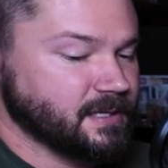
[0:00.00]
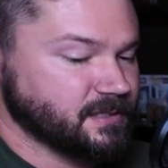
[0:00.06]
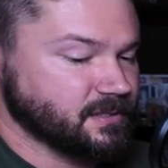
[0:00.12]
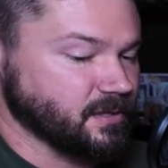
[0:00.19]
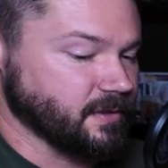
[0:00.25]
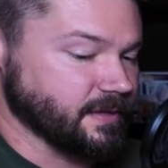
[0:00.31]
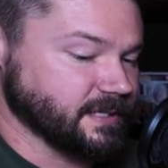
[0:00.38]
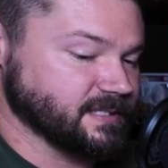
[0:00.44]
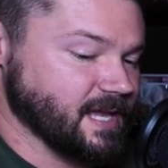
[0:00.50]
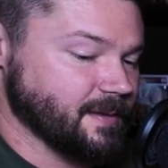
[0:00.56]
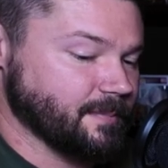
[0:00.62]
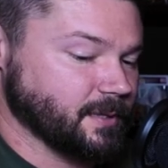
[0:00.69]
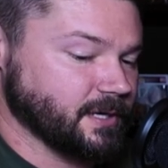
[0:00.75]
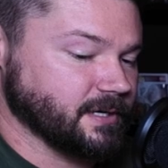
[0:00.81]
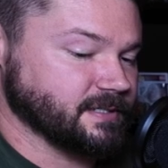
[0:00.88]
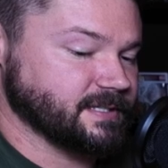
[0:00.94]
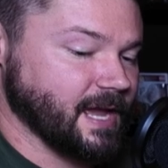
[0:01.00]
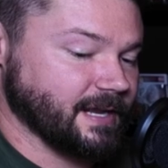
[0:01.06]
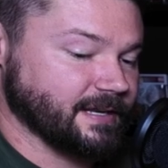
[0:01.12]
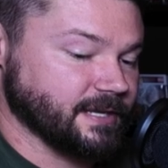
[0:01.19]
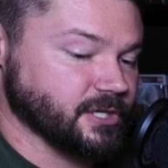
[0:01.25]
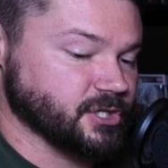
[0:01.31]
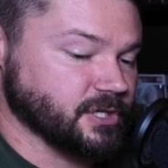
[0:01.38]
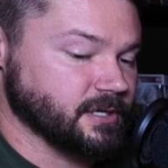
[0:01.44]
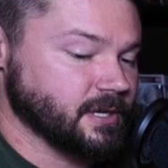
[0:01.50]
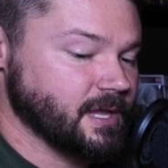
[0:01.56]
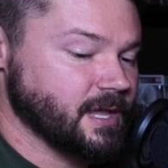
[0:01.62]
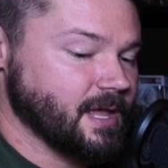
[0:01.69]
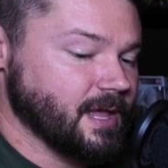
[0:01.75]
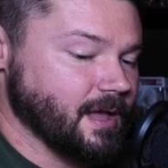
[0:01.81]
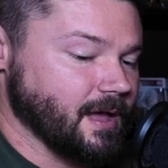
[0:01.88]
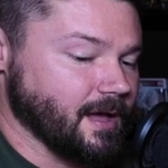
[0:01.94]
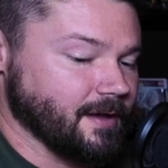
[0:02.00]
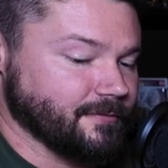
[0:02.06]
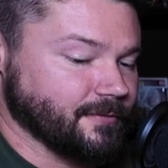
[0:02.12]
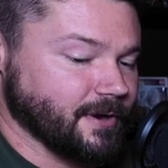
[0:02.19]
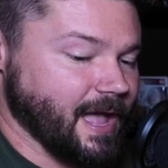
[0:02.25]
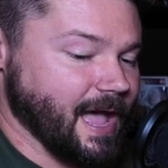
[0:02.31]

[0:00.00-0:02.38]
So the example here is Tactician for an